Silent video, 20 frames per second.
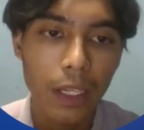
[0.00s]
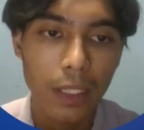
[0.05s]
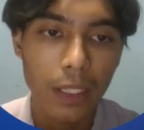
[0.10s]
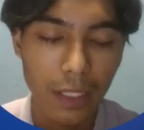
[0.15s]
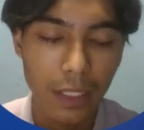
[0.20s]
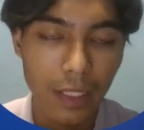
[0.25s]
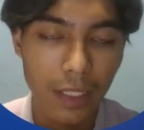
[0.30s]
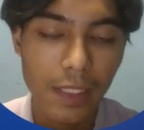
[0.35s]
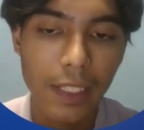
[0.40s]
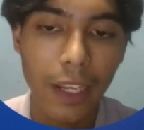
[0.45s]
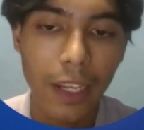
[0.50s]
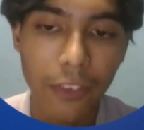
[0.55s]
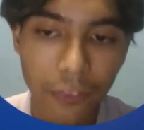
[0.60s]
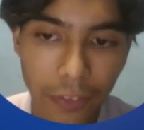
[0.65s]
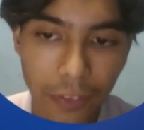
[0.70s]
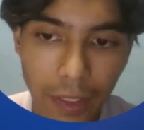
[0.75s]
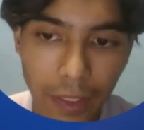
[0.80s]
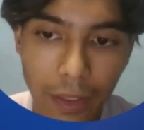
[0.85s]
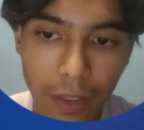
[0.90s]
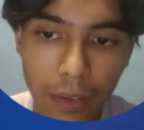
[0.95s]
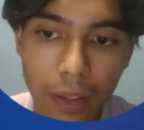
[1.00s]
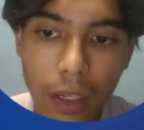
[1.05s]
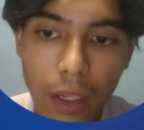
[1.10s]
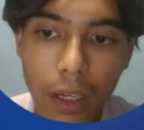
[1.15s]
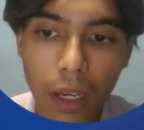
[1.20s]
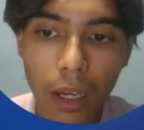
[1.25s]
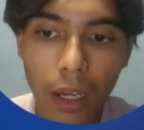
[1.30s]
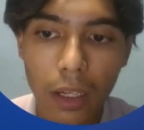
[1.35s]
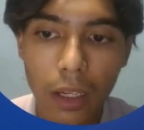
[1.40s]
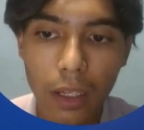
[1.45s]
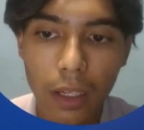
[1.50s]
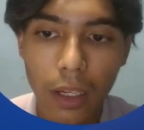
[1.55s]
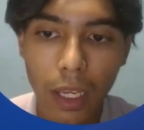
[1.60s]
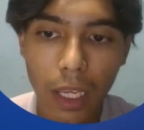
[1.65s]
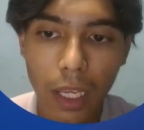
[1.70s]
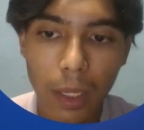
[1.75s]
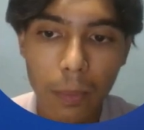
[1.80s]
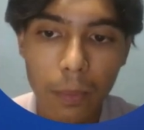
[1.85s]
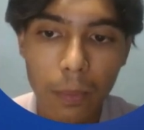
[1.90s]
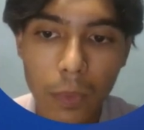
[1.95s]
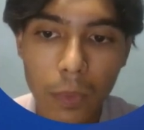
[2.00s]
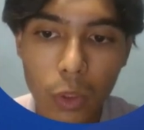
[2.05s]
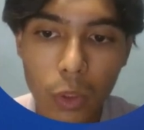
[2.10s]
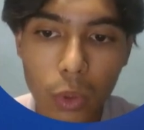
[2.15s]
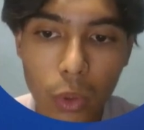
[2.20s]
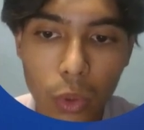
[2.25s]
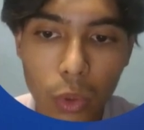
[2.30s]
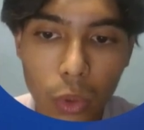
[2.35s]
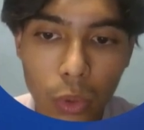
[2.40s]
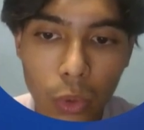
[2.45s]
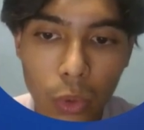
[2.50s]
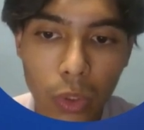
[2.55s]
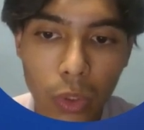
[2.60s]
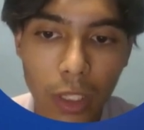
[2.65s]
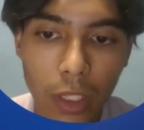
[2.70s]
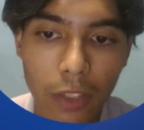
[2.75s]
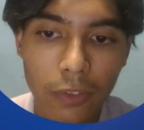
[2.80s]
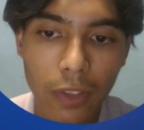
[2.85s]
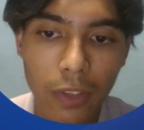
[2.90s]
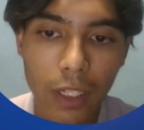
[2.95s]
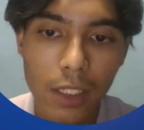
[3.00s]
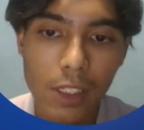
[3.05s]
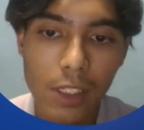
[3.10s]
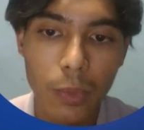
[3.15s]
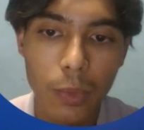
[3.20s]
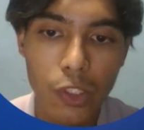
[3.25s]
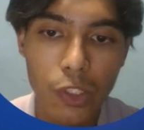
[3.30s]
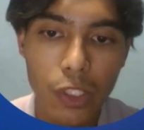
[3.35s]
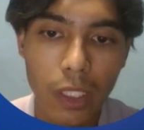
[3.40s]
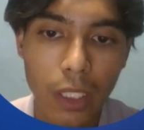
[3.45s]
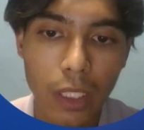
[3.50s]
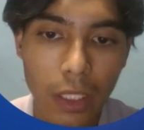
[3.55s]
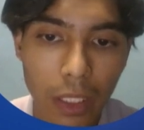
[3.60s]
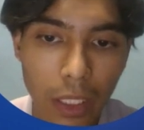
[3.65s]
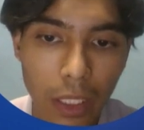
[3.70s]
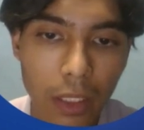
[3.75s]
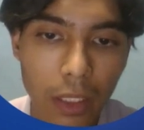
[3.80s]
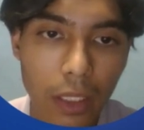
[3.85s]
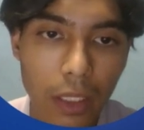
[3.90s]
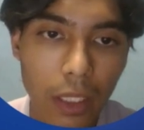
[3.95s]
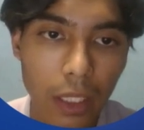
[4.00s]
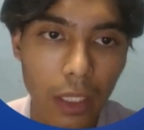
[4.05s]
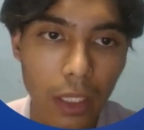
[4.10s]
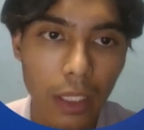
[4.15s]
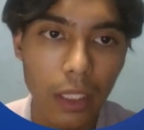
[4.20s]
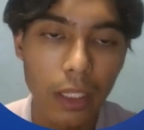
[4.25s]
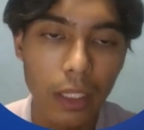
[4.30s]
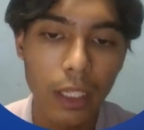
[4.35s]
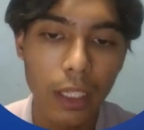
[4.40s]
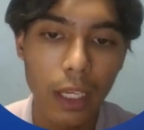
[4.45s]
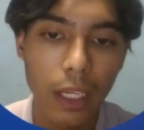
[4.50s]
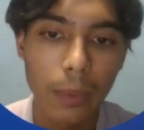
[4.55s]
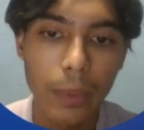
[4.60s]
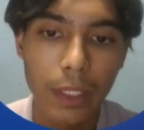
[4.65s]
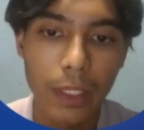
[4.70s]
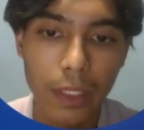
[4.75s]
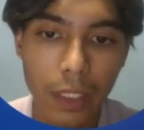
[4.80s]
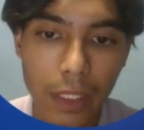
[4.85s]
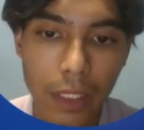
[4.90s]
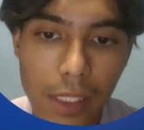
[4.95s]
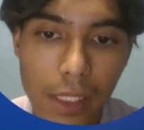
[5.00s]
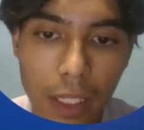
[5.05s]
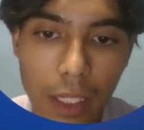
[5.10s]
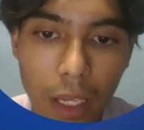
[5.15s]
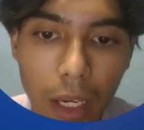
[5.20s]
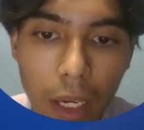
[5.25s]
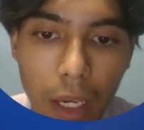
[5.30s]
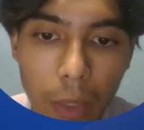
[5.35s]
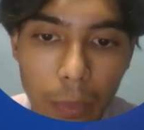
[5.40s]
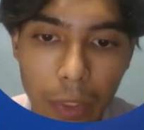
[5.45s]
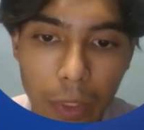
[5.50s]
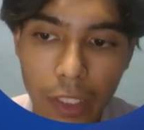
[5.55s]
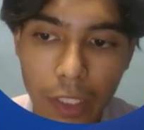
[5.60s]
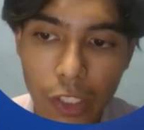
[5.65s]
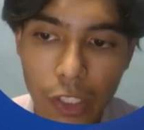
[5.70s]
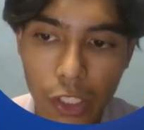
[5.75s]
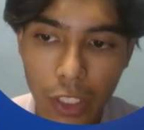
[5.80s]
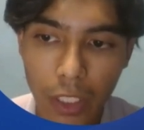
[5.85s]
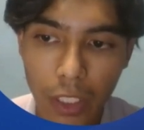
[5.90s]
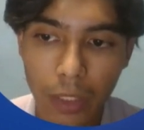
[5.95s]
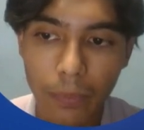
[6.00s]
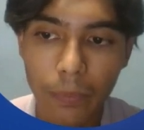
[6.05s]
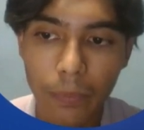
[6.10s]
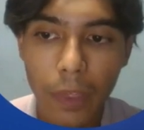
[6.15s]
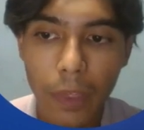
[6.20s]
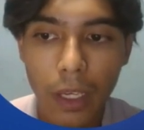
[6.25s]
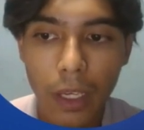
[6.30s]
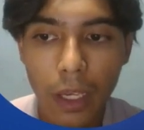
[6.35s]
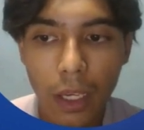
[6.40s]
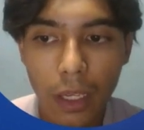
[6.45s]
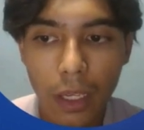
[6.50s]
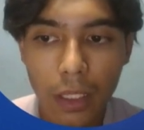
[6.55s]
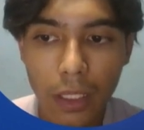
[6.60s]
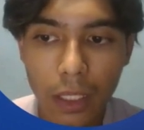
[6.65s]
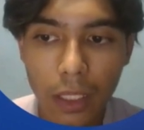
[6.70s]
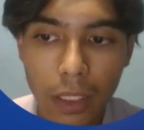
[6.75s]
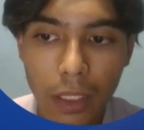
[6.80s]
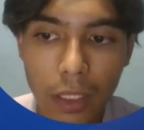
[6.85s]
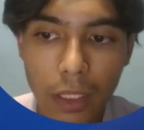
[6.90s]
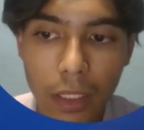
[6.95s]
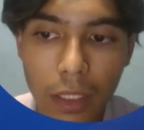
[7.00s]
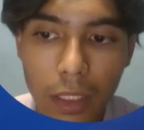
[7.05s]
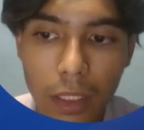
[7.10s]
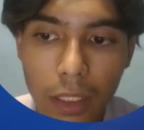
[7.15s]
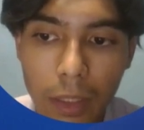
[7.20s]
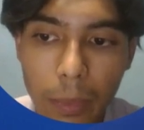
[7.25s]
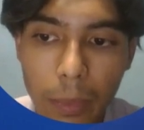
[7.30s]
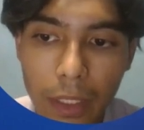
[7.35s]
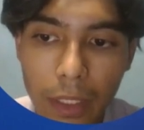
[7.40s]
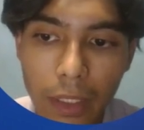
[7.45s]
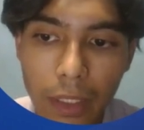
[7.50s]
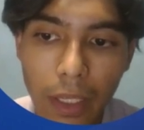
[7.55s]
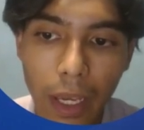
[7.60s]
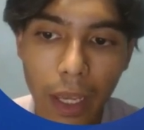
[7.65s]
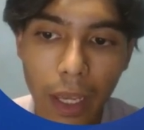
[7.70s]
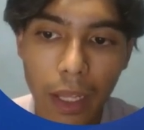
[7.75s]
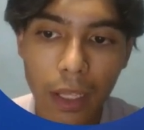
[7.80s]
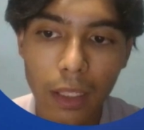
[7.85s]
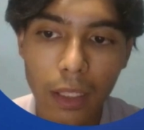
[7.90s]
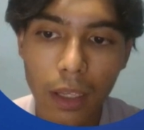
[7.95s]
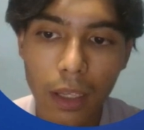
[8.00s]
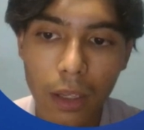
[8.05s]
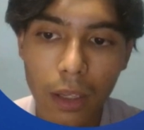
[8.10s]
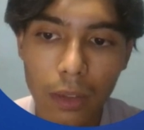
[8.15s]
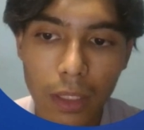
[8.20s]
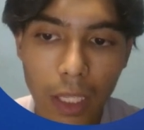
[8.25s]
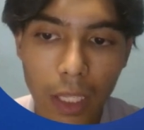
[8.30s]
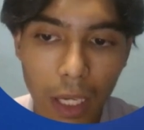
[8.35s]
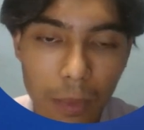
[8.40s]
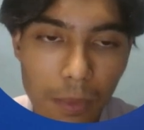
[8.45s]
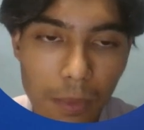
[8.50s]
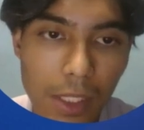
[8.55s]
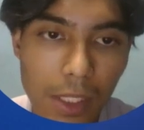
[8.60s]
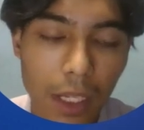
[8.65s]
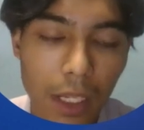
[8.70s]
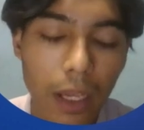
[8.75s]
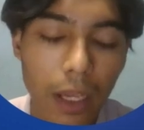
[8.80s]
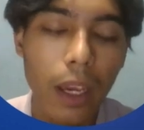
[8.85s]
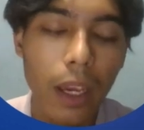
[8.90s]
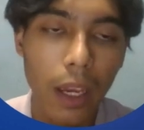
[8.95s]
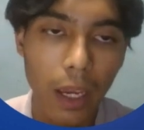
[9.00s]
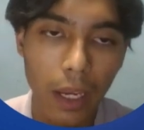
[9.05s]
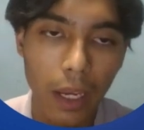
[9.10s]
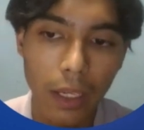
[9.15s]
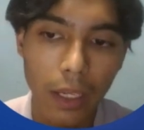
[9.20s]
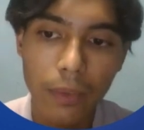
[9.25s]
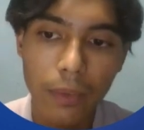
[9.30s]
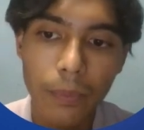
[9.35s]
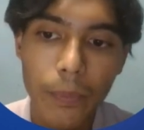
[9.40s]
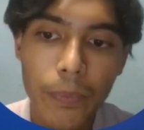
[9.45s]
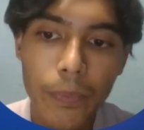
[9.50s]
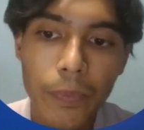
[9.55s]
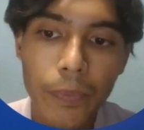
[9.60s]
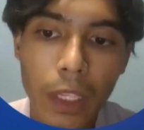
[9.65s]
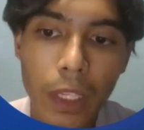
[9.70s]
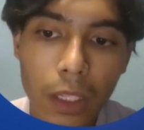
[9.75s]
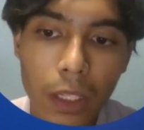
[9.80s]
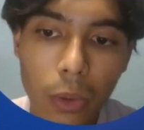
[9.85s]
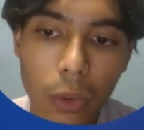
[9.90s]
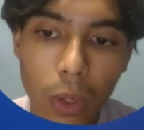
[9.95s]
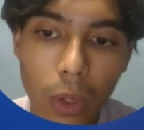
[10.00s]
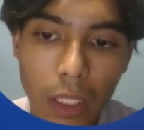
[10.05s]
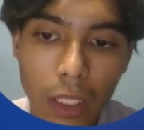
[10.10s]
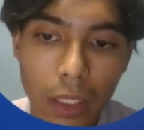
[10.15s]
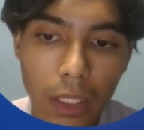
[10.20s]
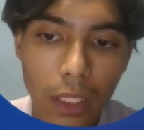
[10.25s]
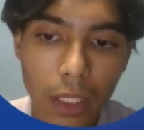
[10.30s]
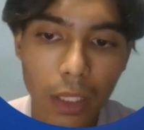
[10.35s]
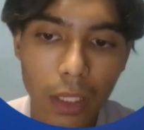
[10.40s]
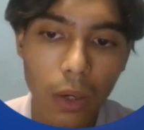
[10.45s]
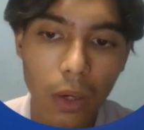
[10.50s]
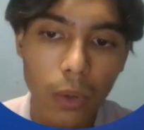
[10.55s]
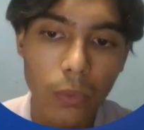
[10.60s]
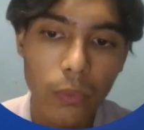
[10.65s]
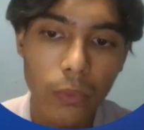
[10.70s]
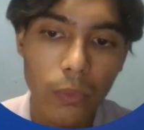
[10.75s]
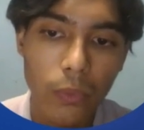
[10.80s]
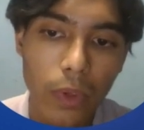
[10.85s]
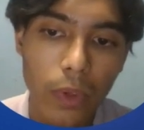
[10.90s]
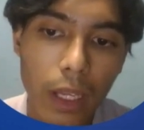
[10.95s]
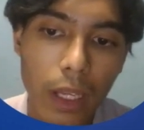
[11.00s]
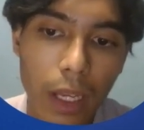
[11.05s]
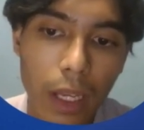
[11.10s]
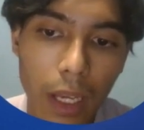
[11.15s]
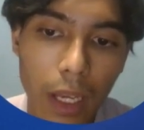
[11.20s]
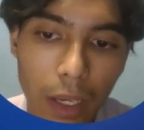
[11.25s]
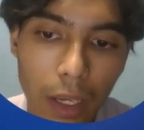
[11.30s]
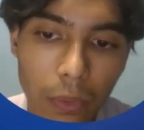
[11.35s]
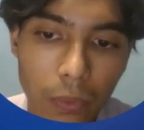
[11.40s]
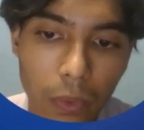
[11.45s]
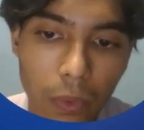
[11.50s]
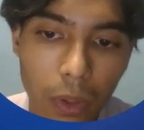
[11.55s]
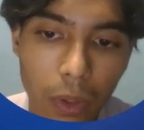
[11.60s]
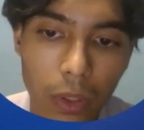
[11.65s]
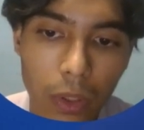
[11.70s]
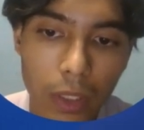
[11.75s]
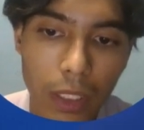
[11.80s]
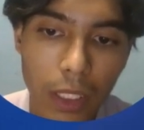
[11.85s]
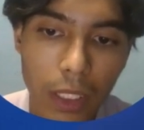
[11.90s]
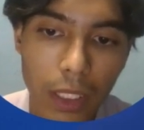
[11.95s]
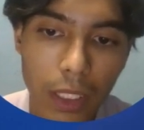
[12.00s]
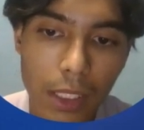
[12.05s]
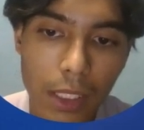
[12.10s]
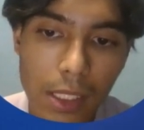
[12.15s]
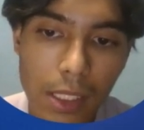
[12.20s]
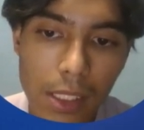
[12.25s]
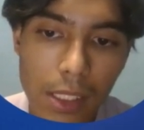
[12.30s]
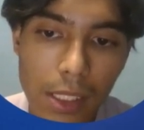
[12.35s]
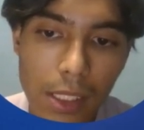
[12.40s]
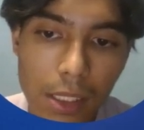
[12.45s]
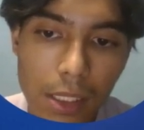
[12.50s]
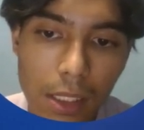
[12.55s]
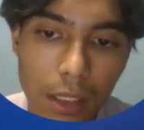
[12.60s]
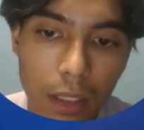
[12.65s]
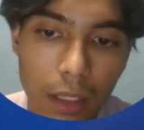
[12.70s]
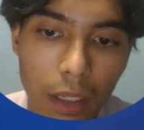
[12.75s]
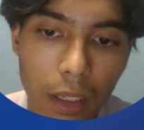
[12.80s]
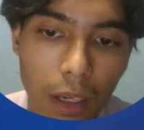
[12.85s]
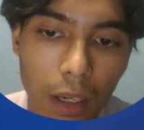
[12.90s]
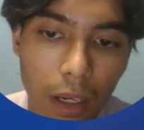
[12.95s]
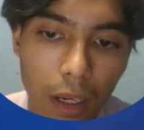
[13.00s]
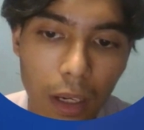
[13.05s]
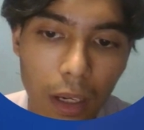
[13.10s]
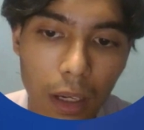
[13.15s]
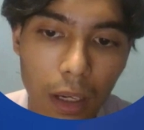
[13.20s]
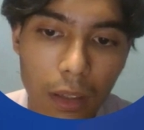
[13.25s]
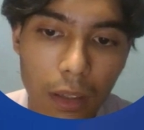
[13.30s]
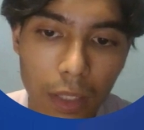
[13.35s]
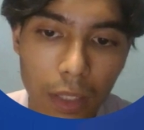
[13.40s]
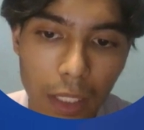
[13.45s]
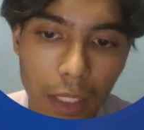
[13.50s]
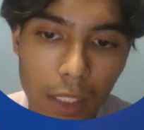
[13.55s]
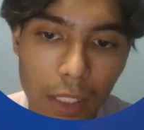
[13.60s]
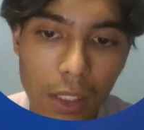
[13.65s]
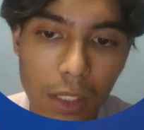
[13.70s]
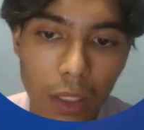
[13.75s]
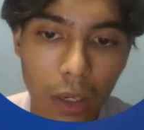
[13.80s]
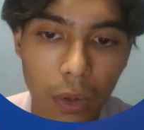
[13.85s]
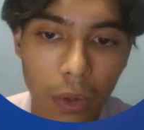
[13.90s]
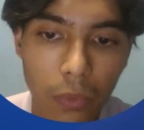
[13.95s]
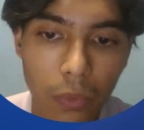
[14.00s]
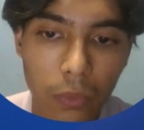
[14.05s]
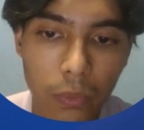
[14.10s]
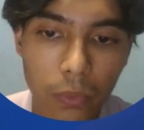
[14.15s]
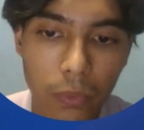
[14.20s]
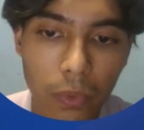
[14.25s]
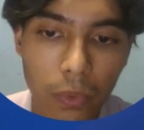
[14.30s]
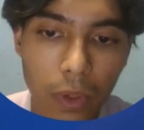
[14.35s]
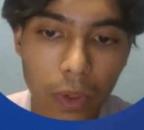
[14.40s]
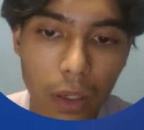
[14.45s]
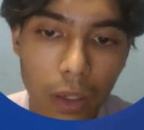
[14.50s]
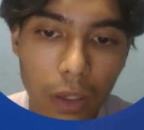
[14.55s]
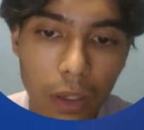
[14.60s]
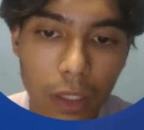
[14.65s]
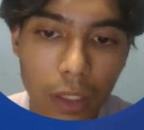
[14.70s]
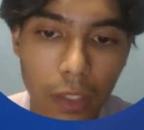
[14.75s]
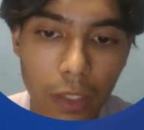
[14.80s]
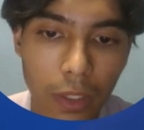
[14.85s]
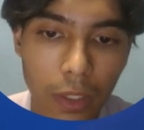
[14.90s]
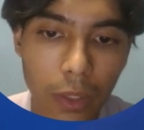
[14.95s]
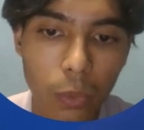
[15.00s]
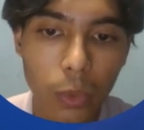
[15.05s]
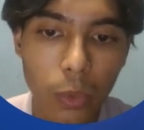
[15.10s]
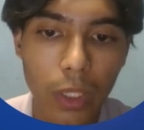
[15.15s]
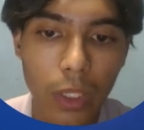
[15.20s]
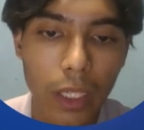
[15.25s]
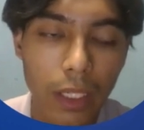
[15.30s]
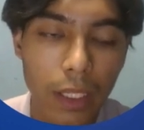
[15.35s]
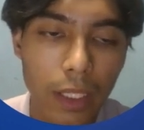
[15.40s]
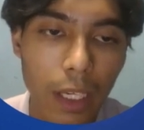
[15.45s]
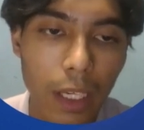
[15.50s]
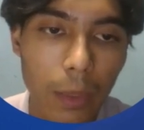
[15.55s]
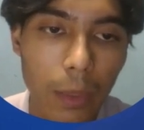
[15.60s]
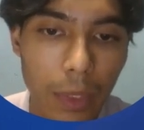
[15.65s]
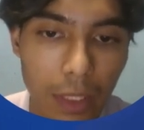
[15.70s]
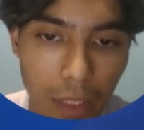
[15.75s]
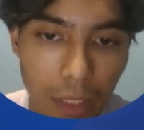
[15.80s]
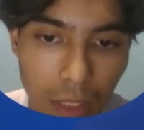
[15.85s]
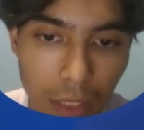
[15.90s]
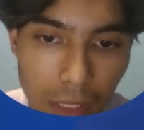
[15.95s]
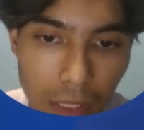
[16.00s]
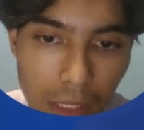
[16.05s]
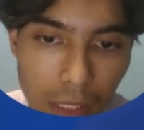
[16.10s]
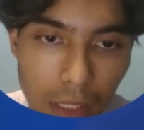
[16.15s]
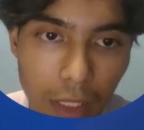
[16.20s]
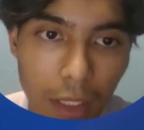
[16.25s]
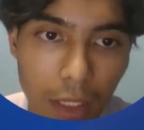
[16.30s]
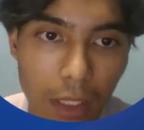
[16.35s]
This effort aim to advance machine learning in diabetes prediction, leading the better health outcomes and quality of life for these risks of or living with diabetes.